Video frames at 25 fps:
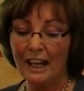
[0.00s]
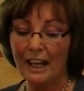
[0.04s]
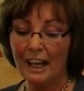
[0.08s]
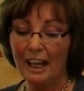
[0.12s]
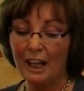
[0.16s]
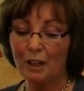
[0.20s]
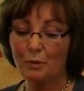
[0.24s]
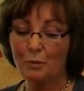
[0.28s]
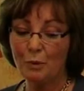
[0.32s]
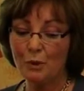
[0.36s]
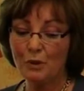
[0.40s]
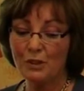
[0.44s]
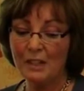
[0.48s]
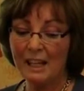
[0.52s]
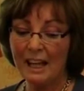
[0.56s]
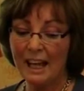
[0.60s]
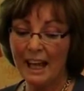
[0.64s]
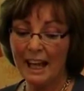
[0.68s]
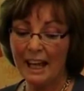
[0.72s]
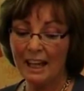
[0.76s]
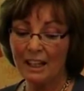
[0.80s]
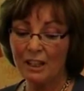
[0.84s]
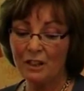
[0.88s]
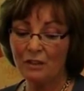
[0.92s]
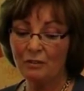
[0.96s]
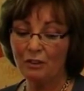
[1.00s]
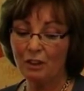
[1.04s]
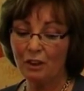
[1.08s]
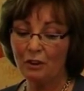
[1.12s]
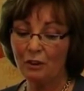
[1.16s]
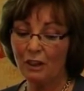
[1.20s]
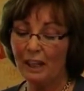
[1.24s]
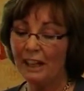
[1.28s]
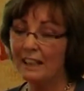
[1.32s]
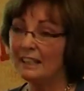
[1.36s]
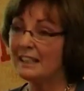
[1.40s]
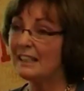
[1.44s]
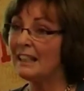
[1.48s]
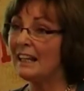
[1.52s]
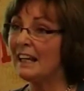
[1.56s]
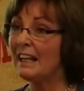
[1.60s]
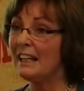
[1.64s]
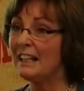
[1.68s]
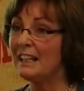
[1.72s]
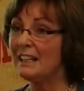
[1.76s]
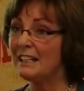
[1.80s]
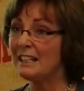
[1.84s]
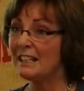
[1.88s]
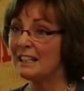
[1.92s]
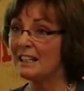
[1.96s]
It was the end of a great
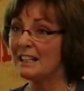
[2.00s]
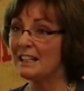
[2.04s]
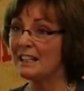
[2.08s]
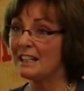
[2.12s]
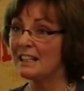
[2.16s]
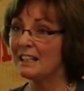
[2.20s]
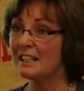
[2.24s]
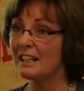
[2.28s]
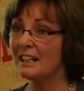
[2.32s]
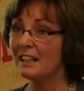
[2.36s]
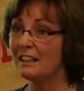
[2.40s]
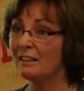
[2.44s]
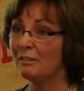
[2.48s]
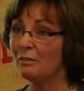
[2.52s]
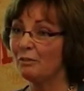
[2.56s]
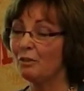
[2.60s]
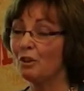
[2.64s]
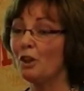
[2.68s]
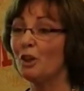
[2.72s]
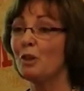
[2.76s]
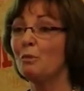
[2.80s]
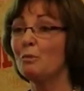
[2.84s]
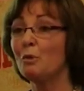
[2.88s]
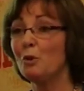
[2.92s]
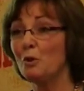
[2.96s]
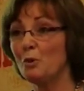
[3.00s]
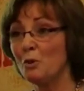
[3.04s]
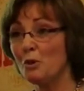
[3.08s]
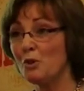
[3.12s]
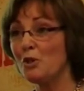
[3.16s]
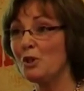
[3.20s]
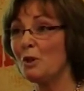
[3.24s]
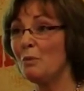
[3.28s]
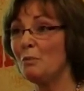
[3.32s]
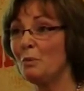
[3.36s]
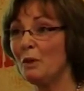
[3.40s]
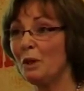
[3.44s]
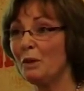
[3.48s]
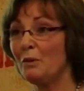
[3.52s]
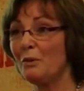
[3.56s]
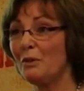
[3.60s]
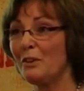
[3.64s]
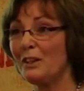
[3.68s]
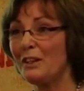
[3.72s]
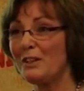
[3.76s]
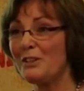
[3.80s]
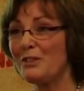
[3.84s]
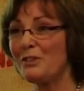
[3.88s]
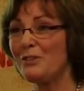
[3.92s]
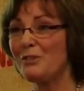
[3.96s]
Gaelic dynasty. Now I'm going somewhere with
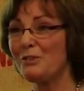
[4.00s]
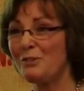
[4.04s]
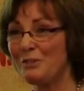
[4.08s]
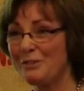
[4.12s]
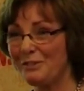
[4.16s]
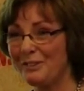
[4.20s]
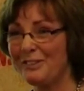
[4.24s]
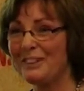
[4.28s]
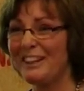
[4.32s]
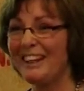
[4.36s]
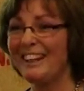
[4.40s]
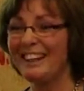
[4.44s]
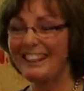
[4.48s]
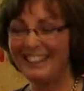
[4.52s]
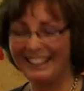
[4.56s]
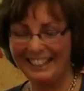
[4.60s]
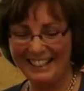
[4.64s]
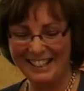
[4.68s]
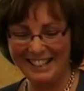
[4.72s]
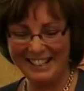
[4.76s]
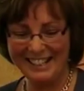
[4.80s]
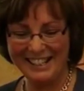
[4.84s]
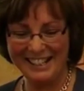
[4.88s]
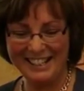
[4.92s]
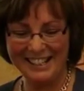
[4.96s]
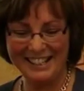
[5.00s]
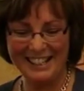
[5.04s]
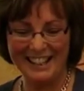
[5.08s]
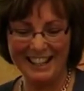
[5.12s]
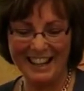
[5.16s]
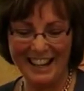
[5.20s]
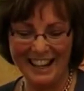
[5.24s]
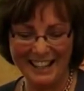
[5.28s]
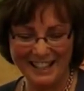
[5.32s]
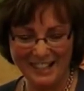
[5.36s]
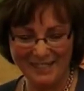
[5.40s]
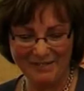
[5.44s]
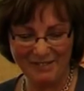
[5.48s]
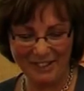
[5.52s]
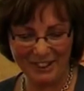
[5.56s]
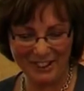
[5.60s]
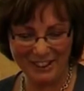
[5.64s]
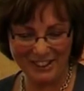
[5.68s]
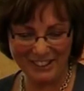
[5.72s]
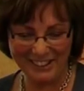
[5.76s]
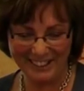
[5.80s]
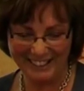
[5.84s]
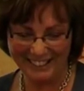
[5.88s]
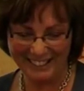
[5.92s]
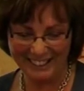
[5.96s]
this, so this is the last part.
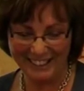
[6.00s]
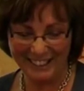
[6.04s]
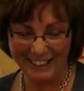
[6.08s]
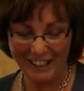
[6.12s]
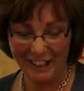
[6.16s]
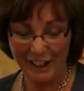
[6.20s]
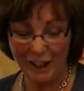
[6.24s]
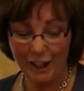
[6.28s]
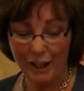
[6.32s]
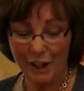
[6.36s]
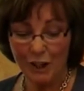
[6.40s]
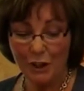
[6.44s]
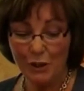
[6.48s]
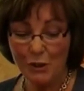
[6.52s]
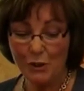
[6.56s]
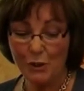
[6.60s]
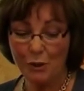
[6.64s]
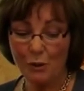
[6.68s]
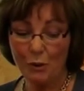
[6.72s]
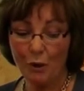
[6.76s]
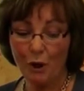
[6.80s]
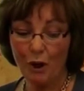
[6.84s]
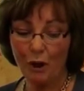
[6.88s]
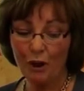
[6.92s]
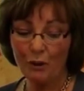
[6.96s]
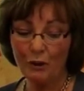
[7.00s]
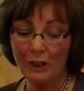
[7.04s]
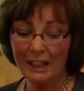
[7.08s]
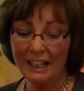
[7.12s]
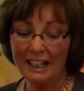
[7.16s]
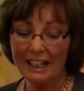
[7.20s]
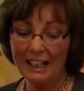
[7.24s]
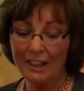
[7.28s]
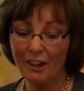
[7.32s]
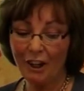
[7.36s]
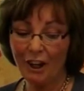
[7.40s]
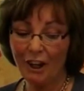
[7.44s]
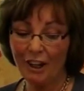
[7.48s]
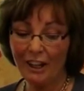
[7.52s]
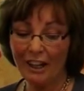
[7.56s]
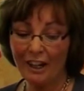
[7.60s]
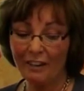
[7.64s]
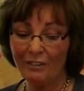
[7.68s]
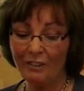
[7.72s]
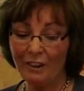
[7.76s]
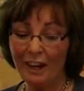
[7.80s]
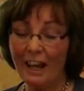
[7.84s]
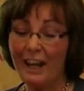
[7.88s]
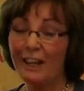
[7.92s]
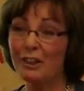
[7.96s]
So O'Neill,
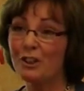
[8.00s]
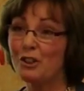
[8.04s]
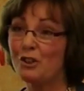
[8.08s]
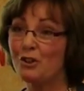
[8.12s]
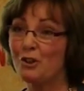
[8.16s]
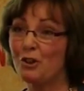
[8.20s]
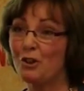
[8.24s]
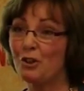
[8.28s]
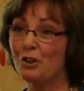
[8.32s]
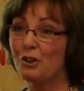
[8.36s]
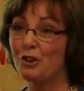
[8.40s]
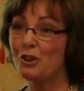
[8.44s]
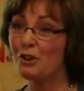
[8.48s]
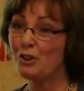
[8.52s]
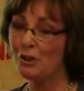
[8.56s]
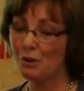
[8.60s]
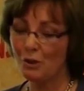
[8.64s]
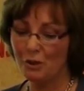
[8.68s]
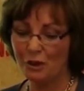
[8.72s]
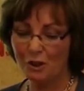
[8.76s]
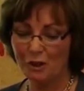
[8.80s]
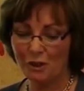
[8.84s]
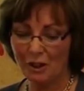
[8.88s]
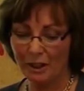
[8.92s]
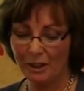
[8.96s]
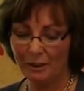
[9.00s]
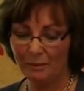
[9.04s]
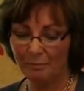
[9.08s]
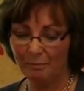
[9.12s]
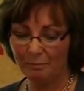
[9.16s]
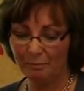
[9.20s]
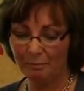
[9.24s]
however, had a daughter, Saoirse.